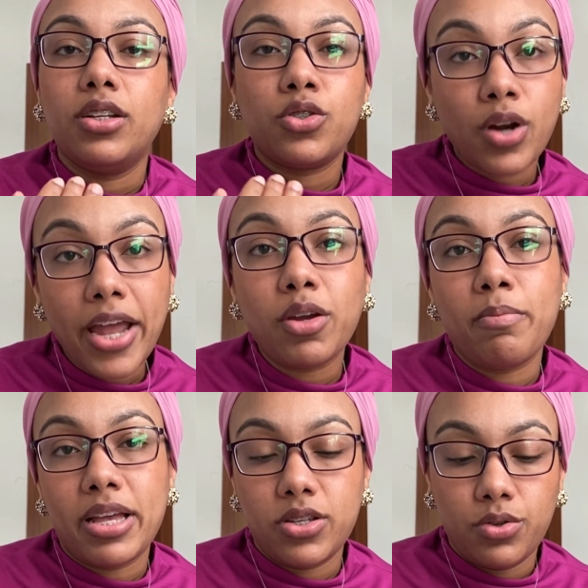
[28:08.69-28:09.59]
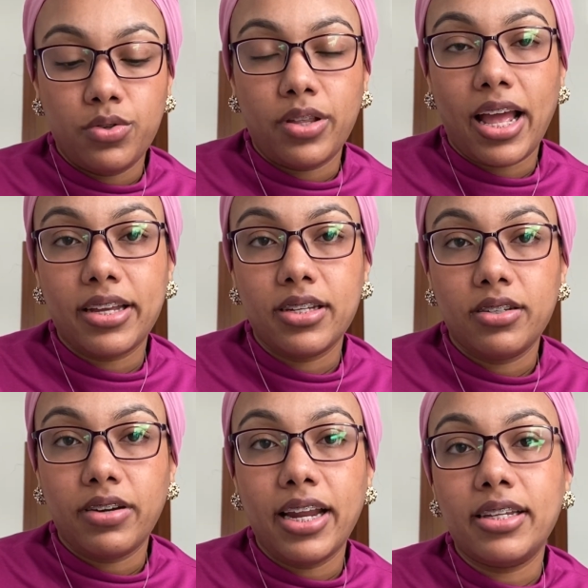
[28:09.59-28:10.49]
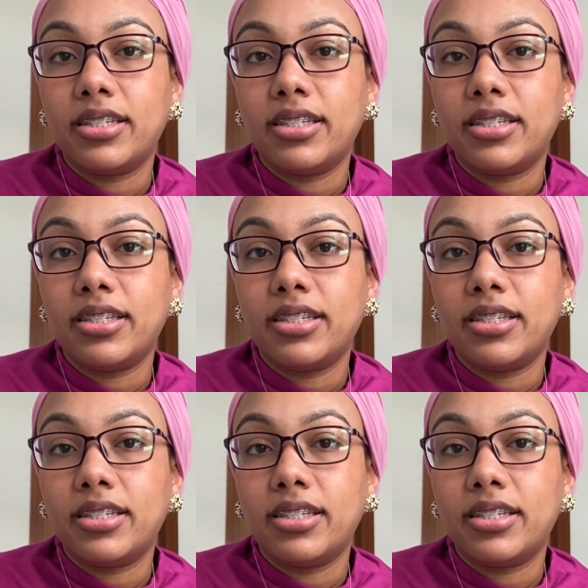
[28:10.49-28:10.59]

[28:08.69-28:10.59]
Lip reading: Try your best to do that, right?